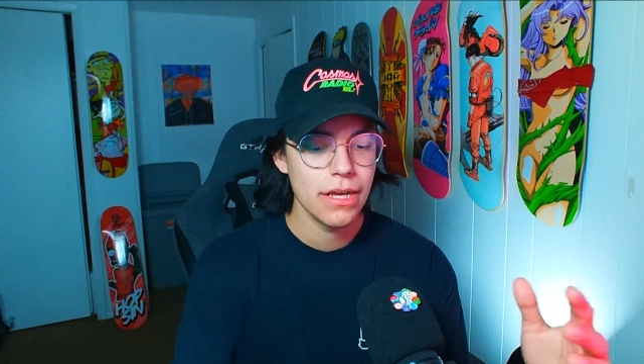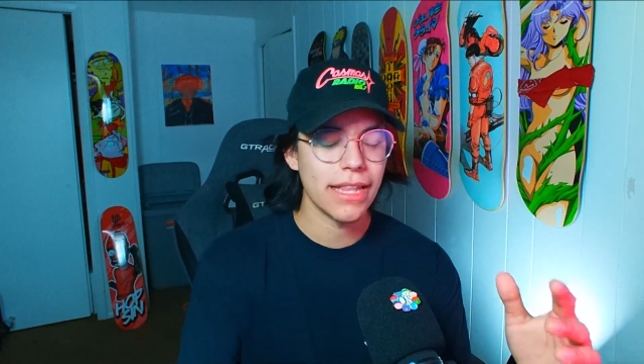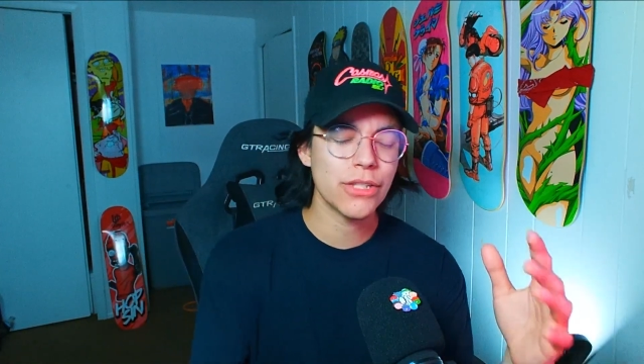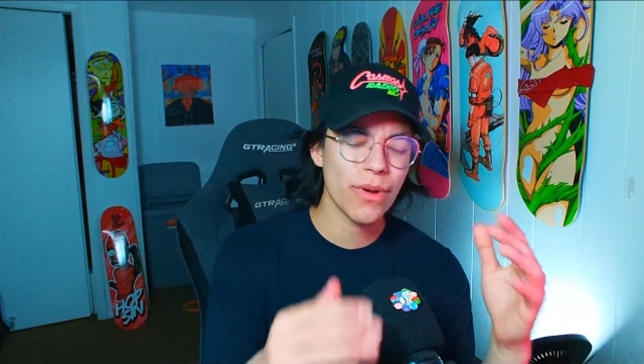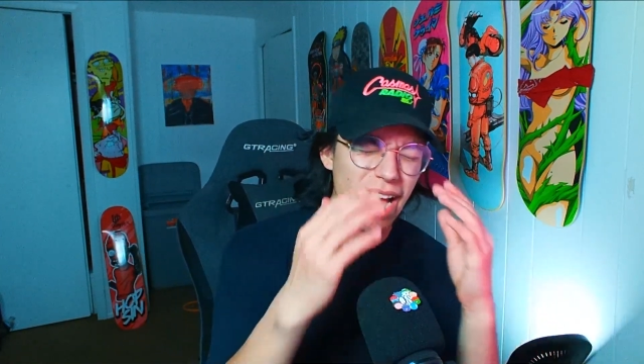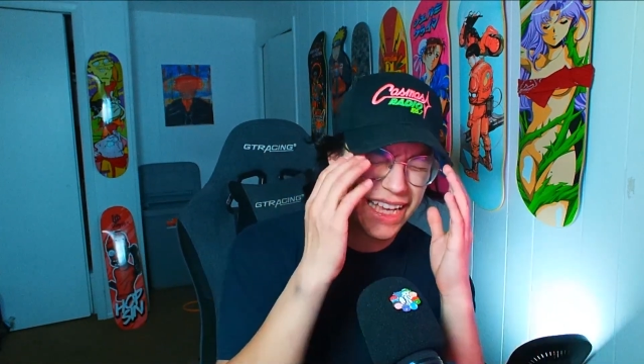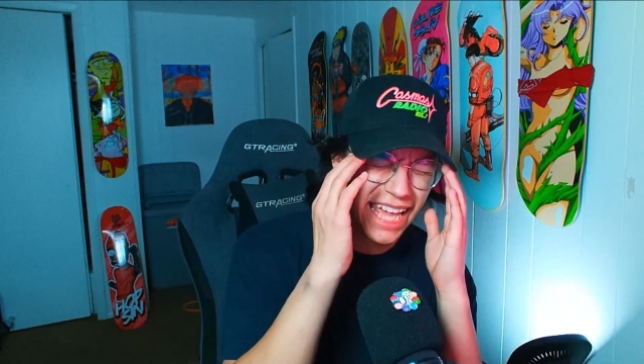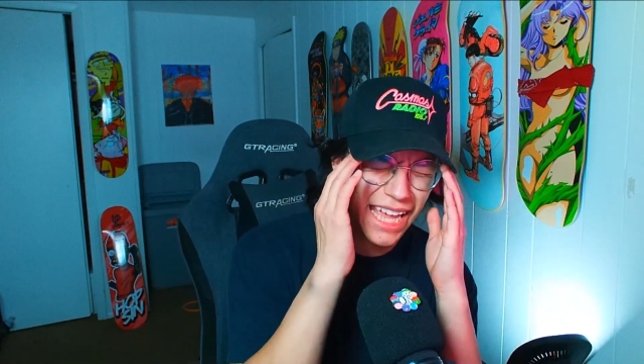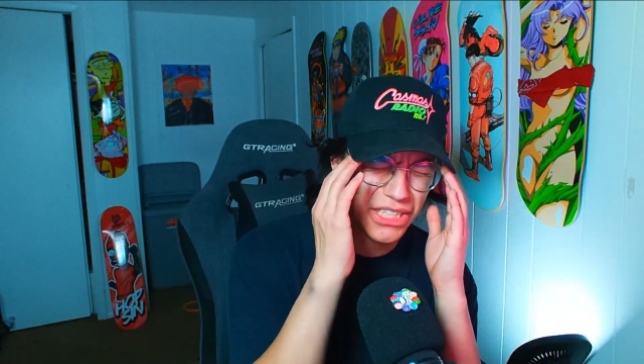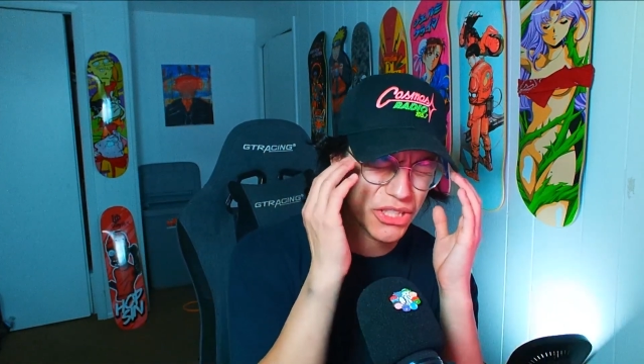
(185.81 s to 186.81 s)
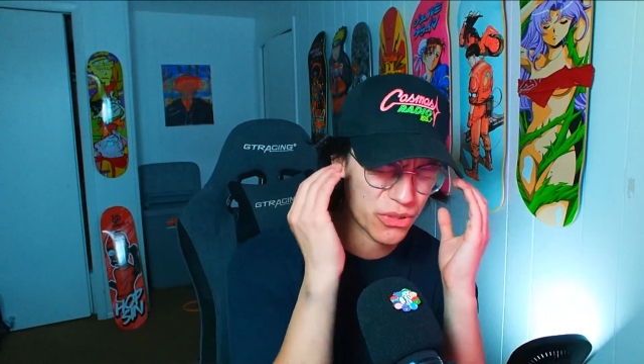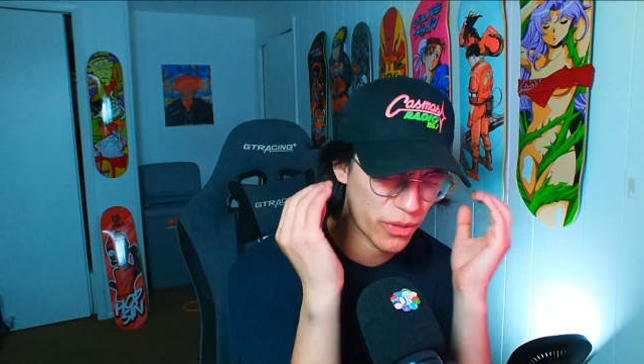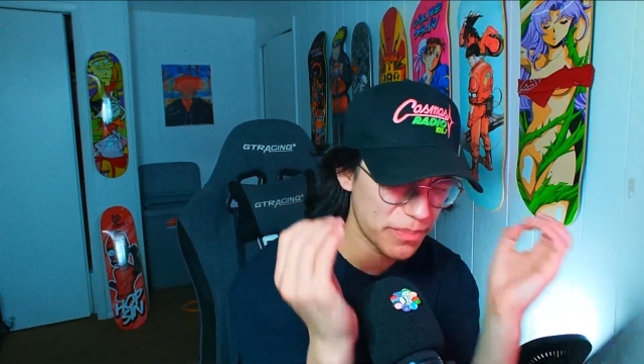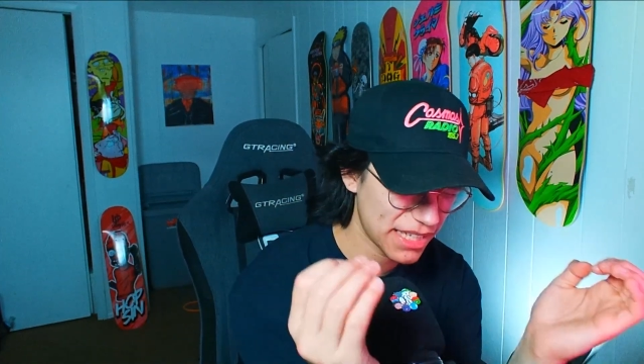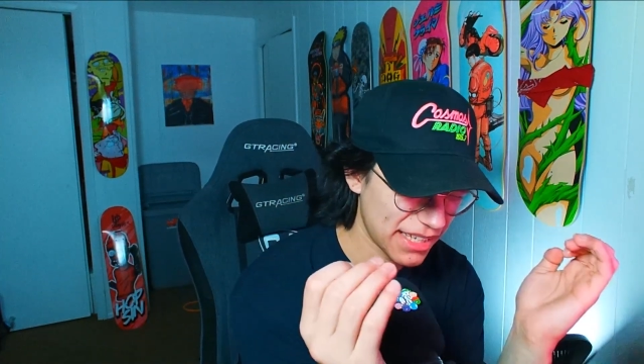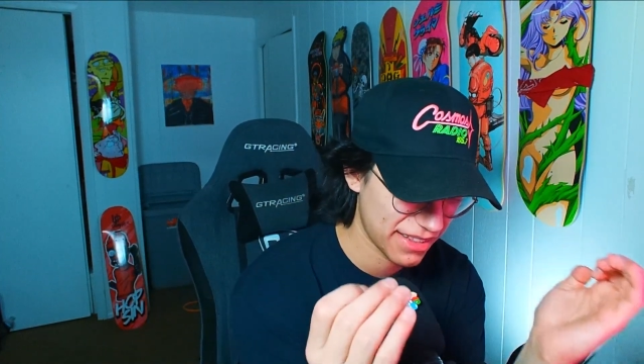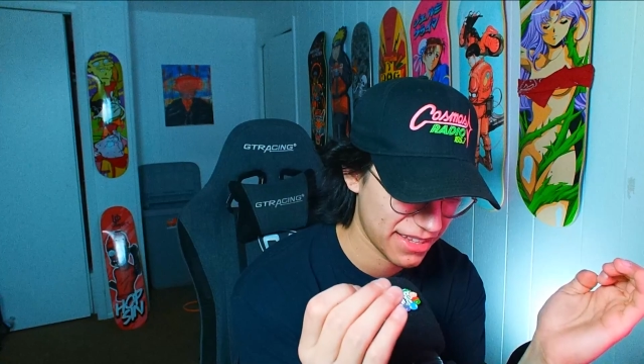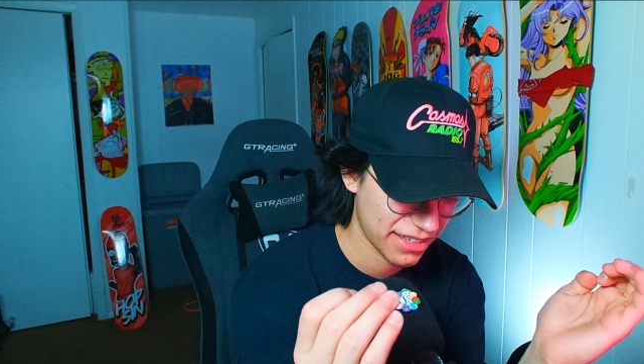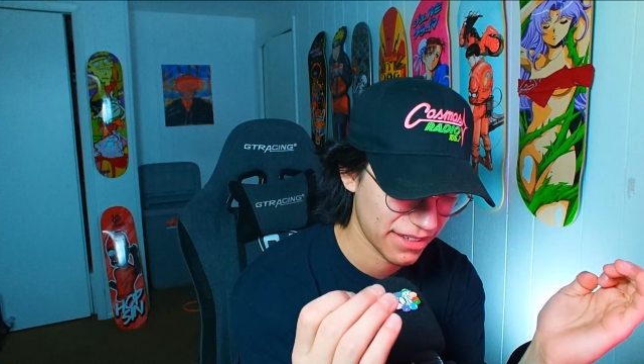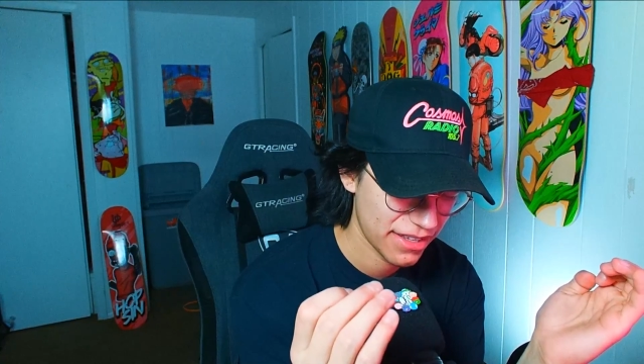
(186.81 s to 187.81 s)
That's why I can't script
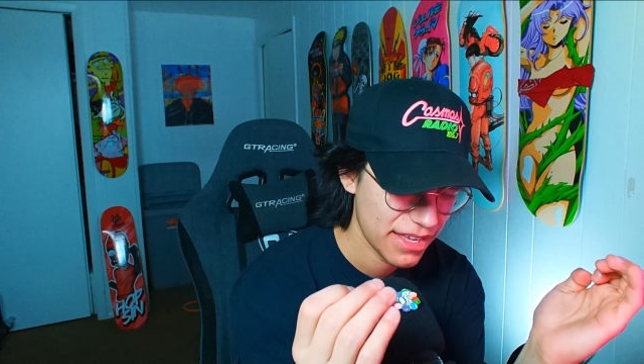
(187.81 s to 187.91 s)
anything.